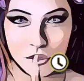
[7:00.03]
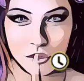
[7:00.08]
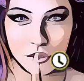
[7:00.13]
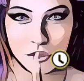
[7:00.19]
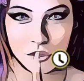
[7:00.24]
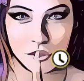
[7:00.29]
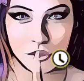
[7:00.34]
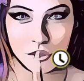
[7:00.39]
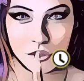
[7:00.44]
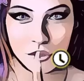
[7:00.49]

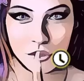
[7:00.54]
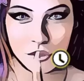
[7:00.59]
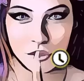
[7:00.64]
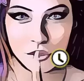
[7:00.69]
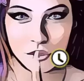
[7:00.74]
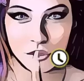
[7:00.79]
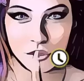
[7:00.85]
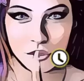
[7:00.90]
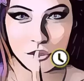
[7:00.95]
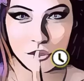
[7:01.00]

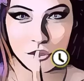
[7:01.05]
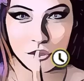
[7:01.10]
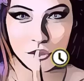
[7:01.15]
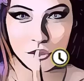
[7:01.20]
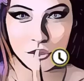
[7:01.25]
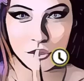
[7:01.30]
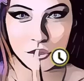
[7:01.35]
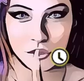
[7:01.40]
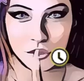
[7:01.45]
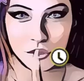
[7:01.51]

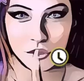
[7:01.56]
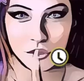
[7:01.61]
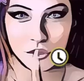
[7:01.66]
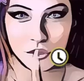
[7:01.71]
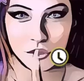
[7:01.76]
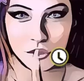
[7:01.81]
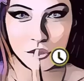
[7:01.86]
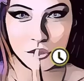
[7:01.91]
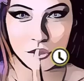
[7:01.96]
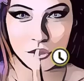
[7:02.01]

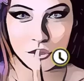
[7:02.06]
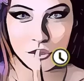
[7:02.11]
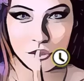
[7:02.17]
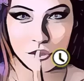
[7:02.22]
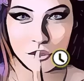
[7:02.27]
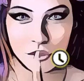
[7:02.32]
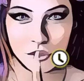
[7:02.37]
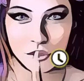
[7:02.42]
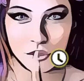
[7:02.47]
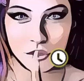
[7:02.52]

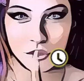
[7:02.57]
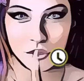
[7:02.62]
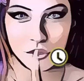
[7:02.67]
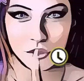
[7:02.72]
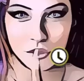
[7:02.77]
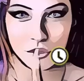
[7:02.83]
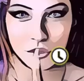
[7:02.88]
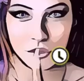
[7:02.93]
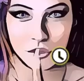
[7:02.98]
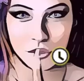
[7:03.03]
Nothing is said.